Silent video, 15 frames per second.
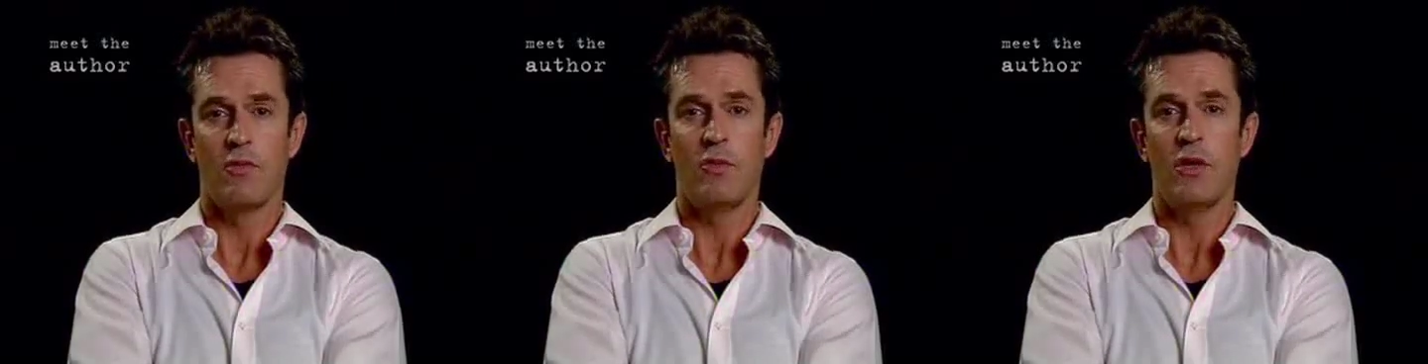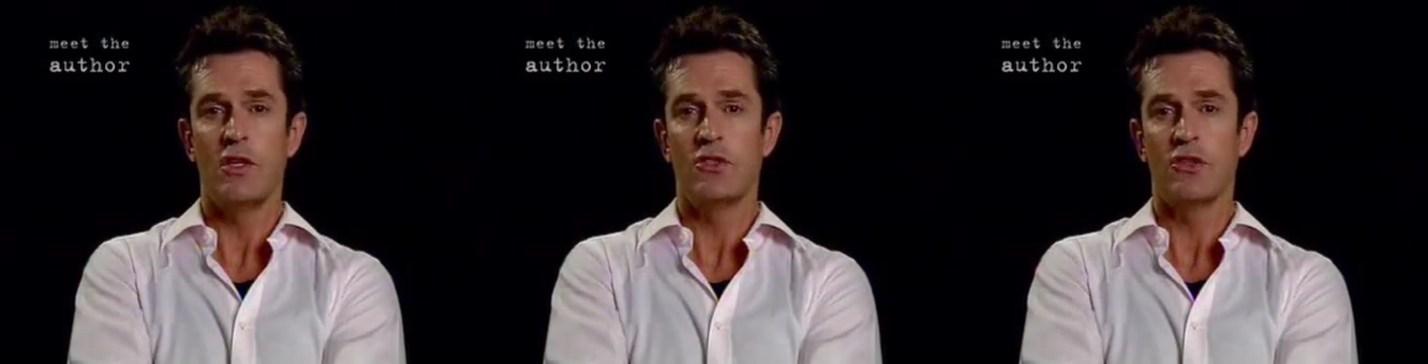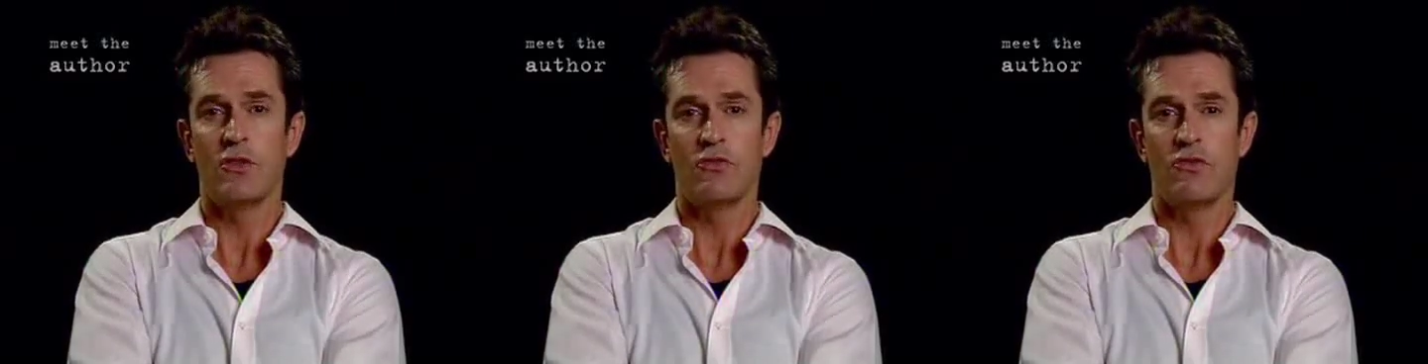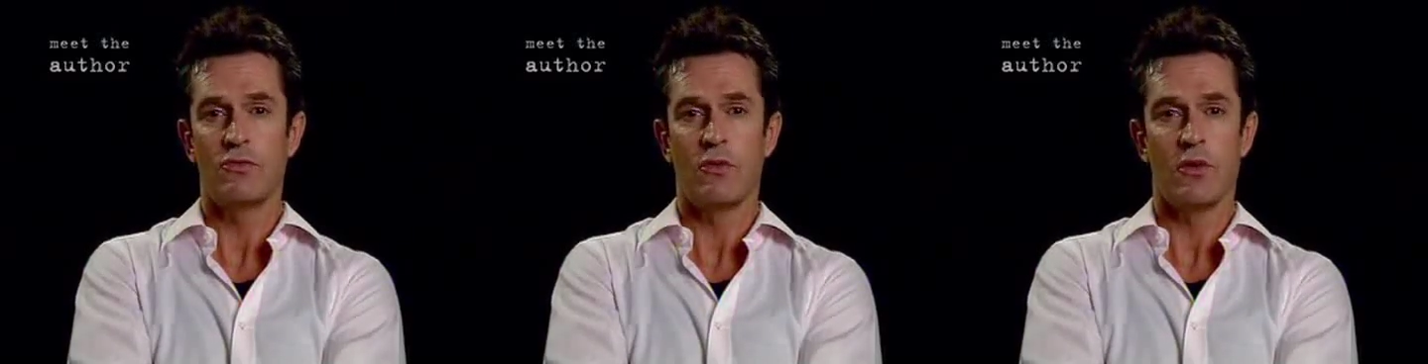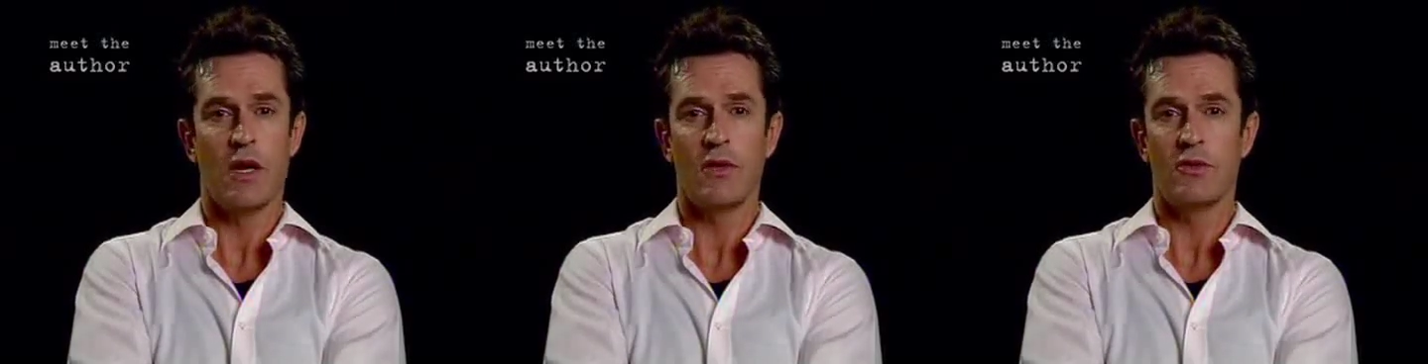and we
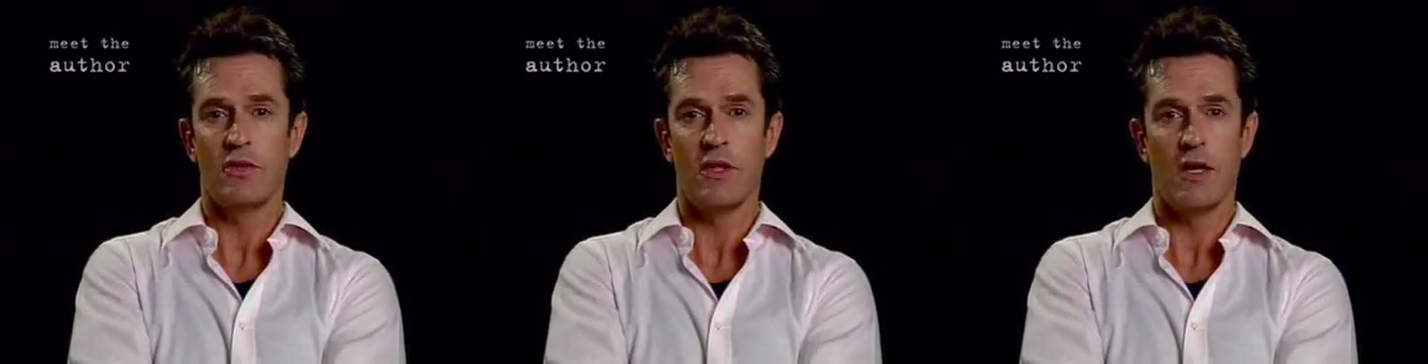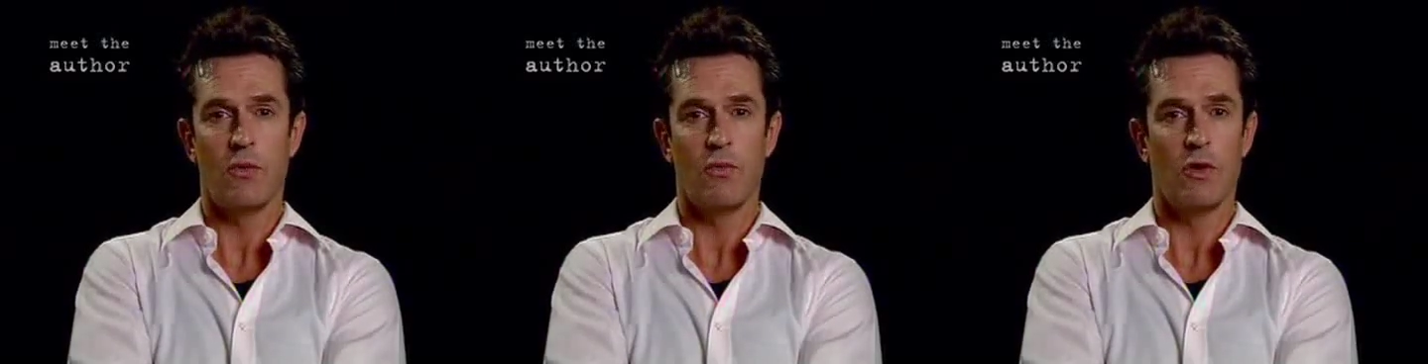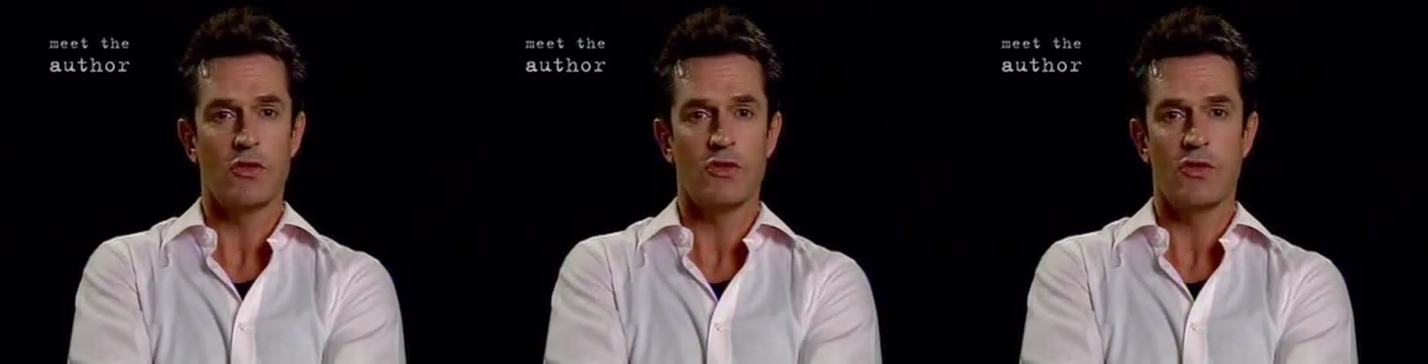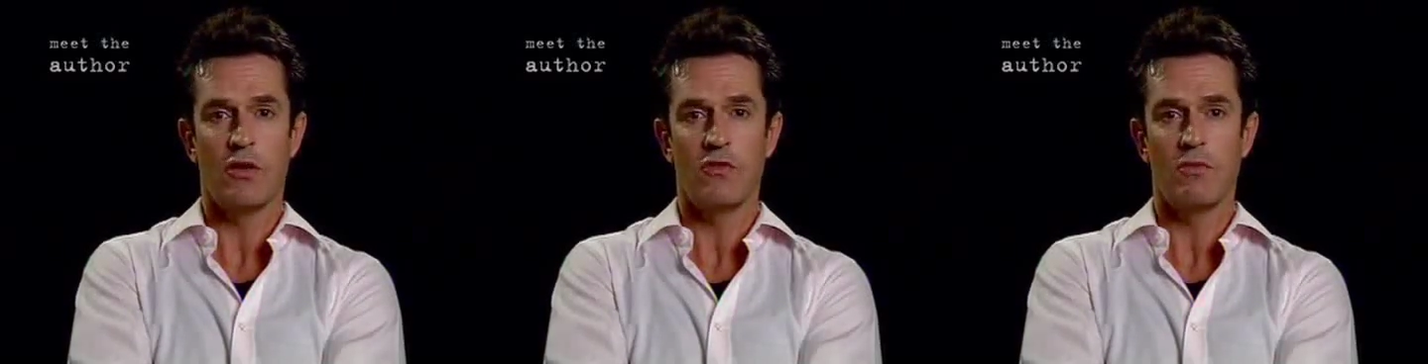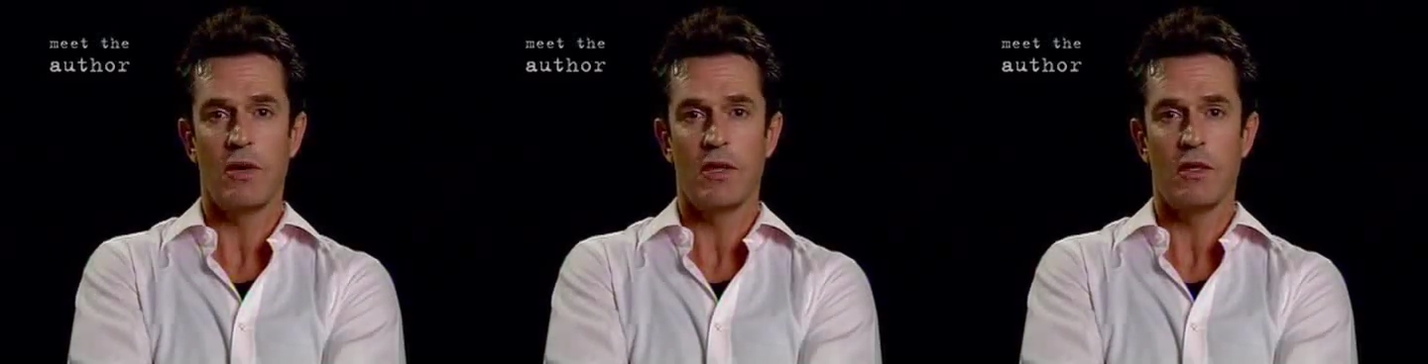children were out there,
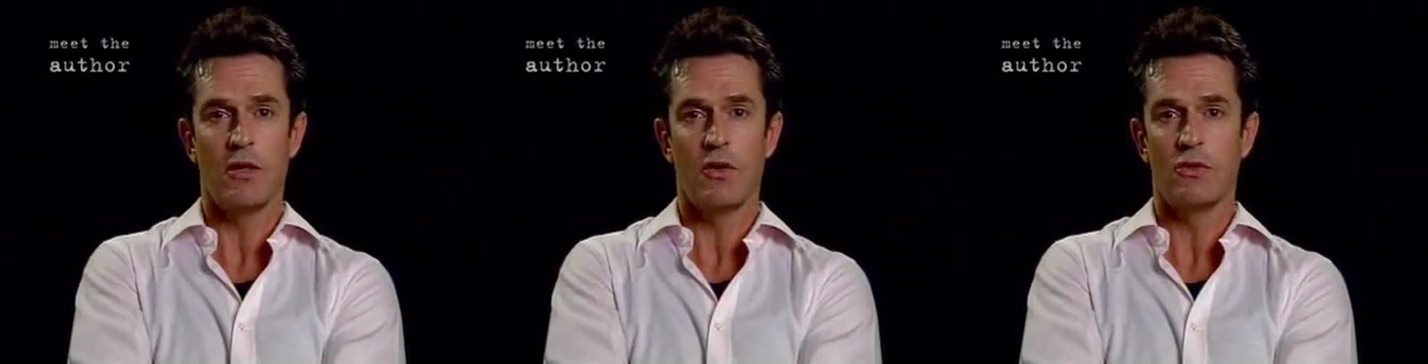watched over by the